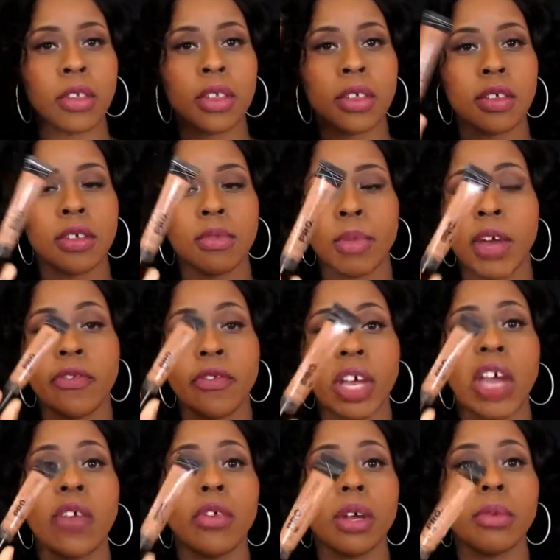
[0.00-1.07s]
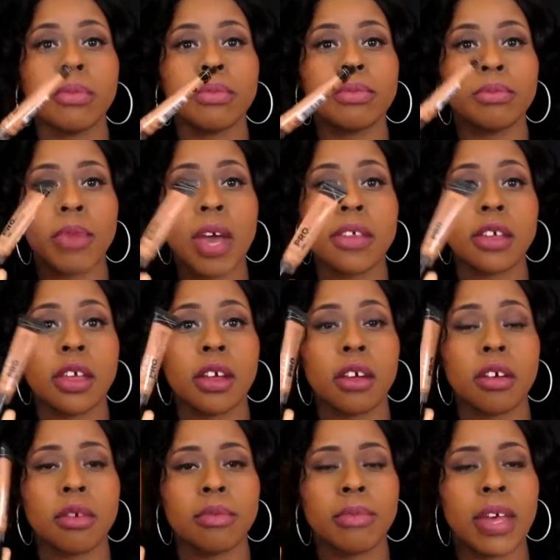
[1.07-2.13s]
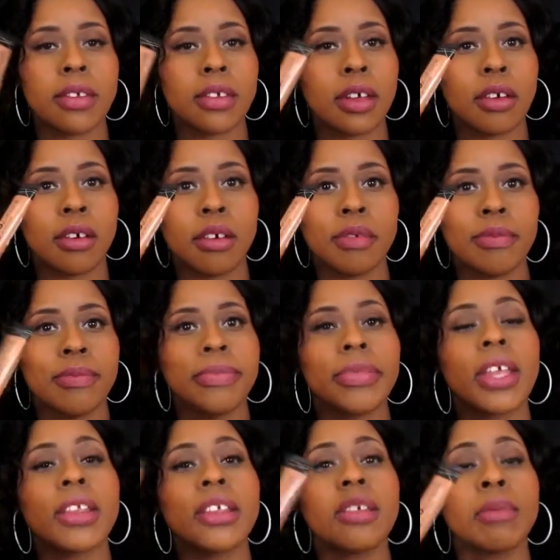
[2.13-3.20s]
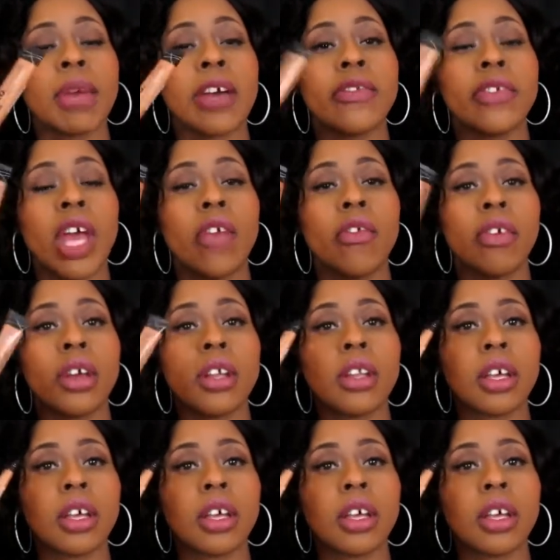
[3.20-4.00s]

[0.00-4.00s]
This is my favorite mascara. This is my favorite